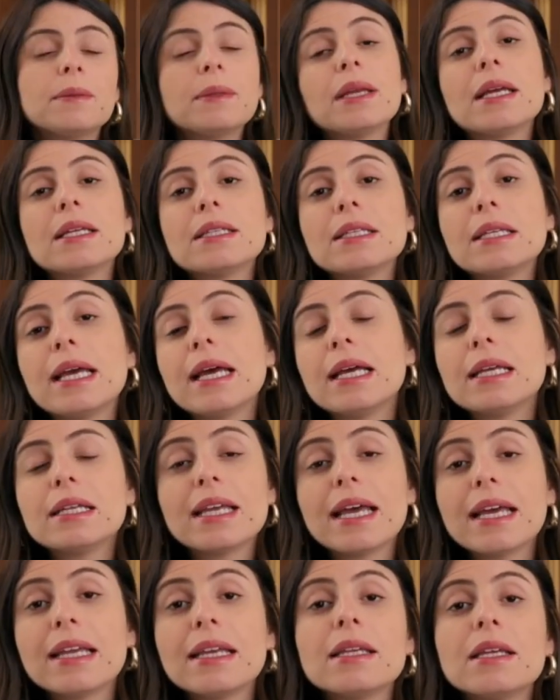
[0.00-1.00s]
this can
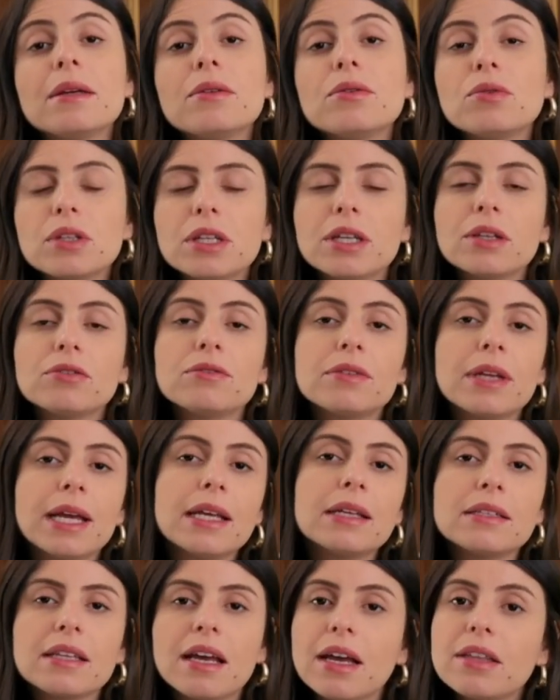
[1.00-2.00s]
negatively
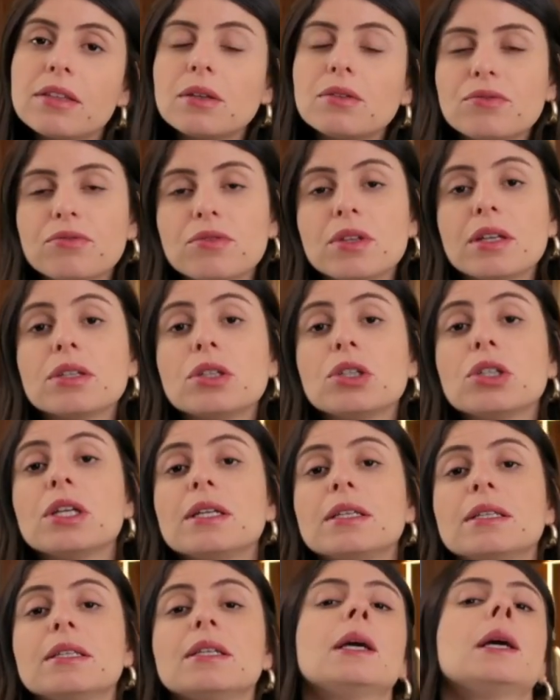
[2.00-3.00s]
affect other
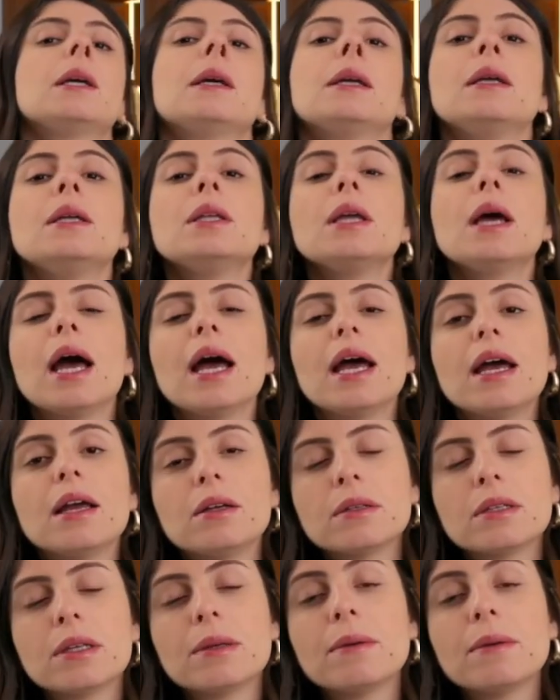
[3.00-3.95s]
functions in the child.